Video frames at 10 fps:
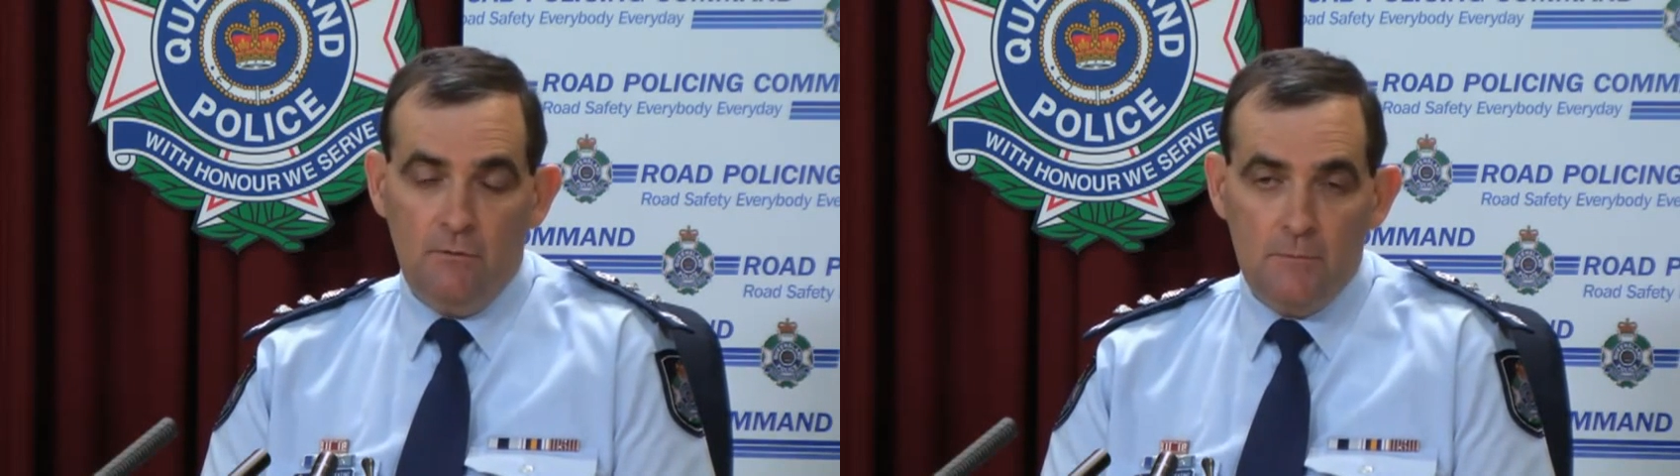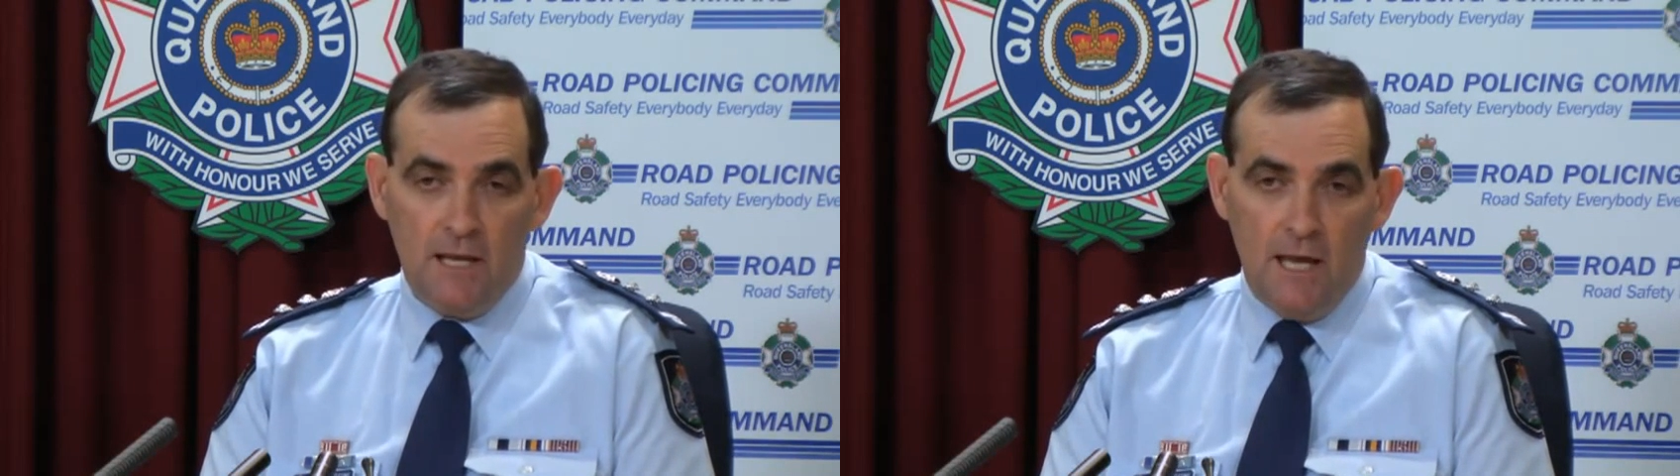
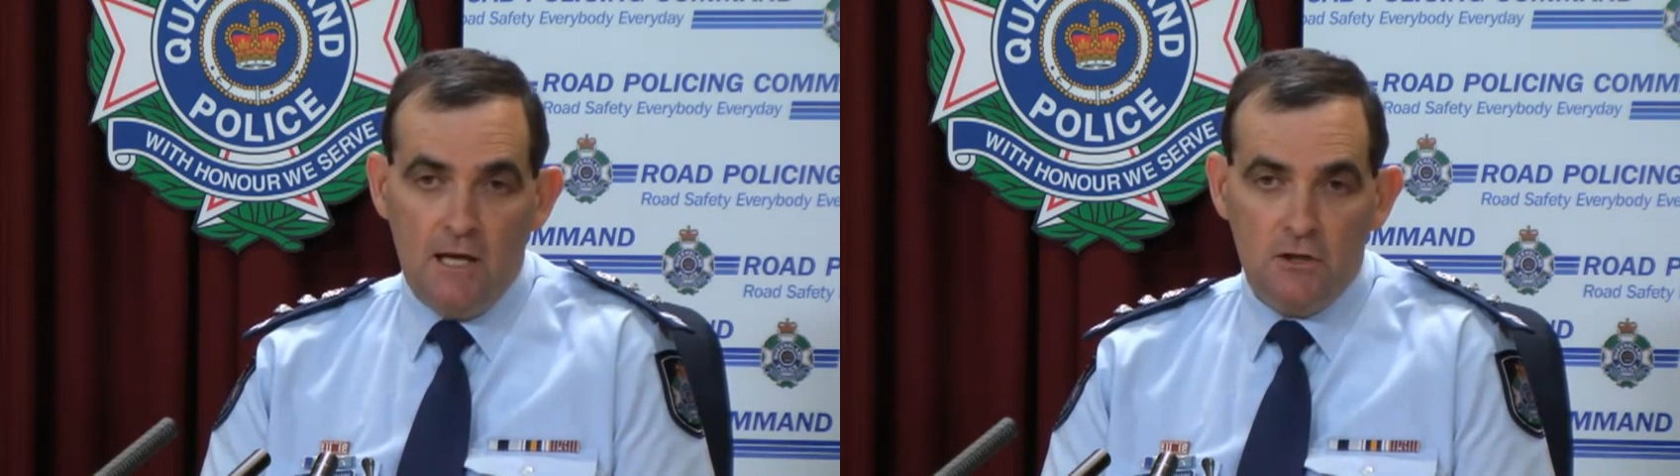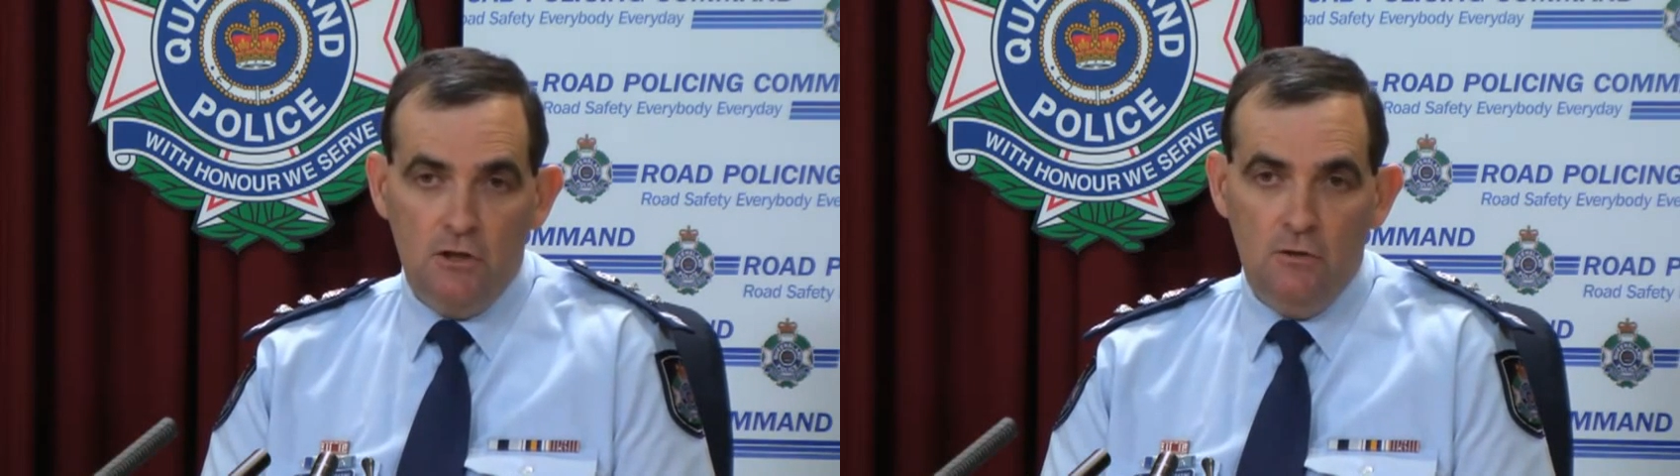from the
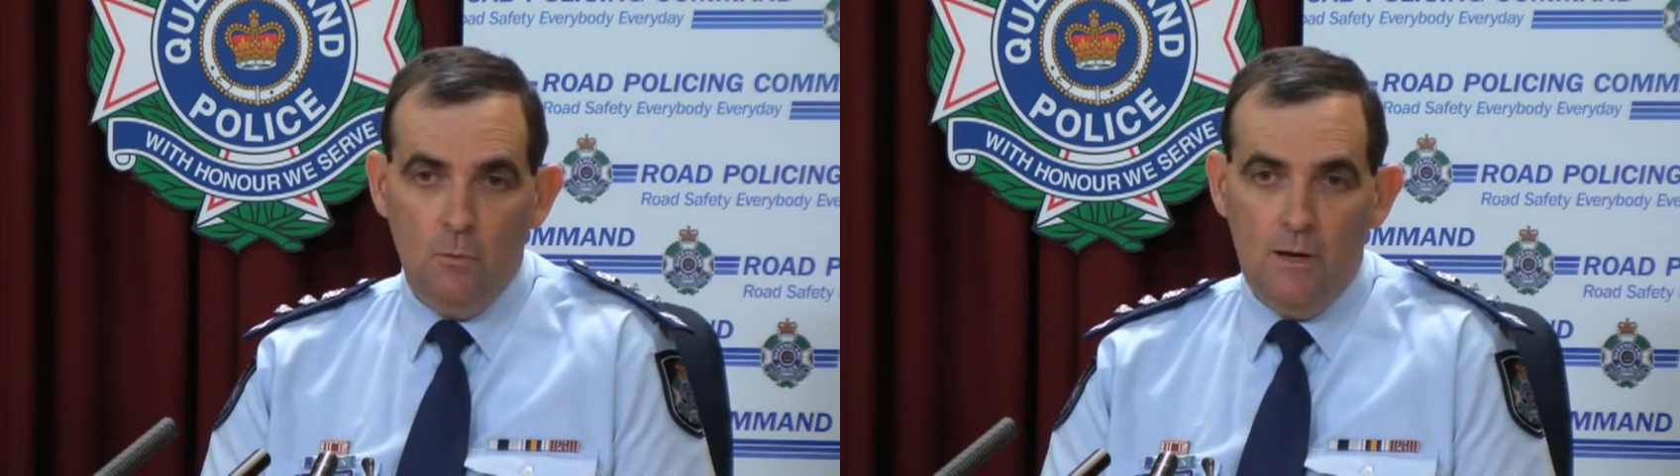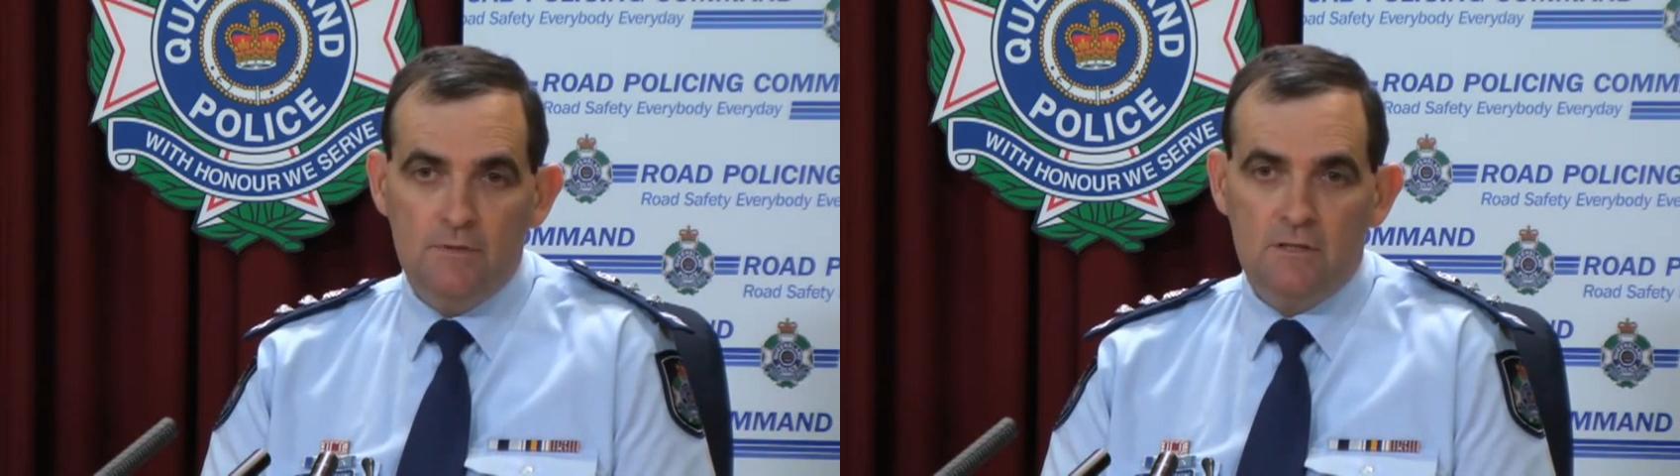
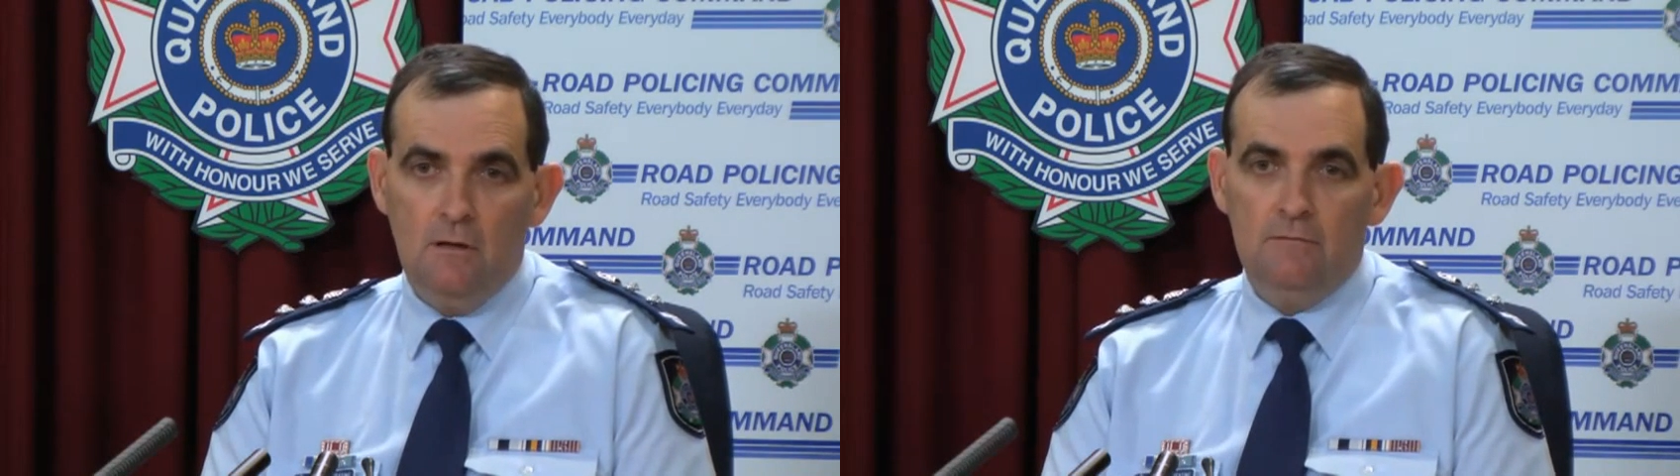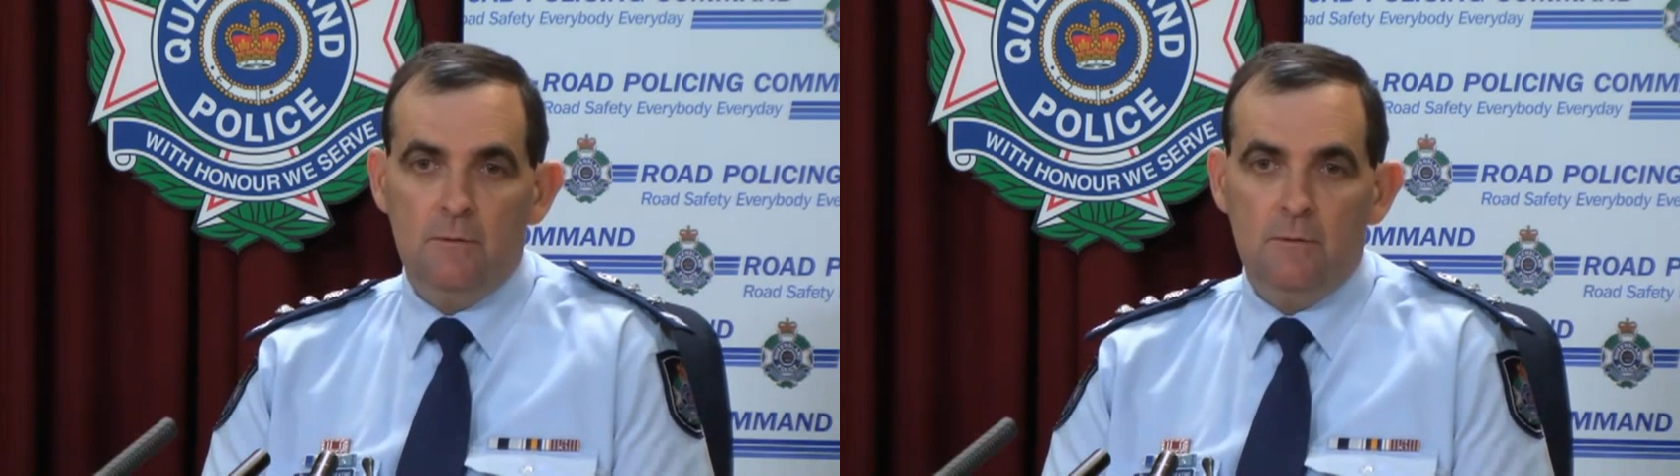CARRS-Q website,